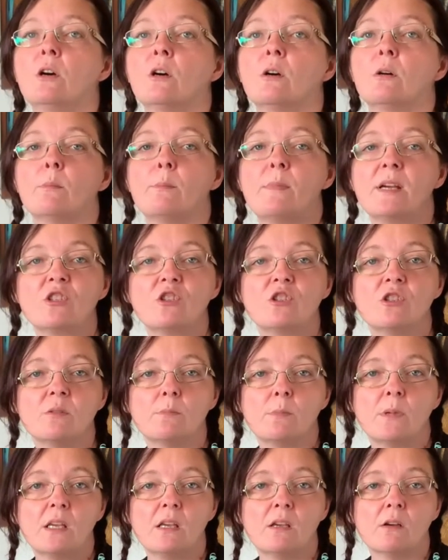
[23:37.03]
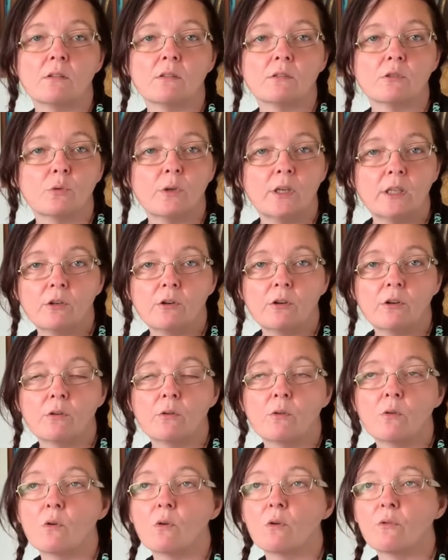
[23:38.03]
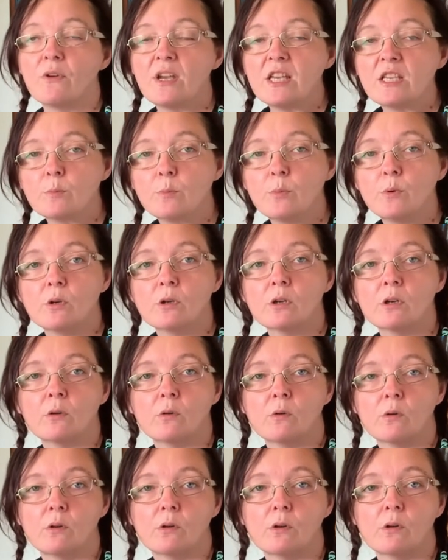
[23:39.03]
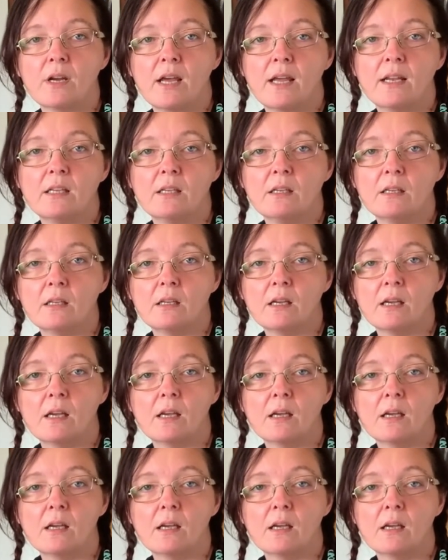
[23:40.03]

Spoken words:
message me on Twitter or Facebook, or any